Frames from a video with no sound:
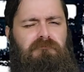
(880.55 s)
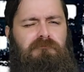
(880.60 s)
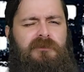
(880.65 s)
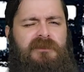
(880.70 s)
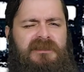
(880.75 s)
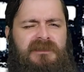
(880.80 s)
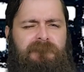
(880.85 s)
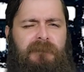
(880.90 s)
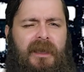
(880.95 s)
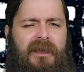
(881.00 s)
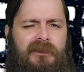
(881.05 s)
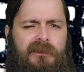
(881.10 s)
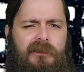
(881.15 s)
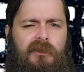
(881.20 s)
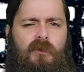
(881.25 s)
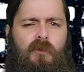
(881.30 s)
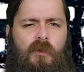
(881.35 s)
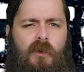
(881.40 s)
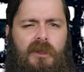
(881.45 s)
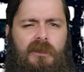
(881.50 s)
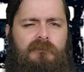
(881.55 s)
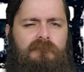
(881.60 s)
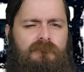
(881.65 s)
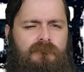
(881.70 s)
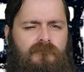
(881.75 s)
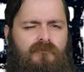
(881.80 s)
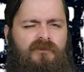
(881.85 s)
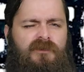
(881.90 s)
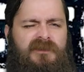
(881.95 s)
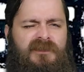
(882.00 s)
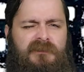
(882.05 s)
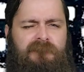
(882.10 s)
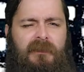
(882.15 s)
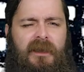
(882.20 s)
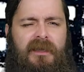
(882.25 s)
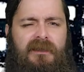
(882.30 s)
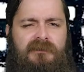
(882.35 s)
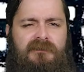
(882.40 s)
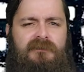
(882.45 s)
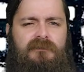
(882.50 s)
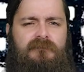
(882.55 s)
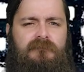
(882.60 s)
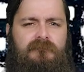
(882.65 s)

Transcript: Respect, little one. Respect.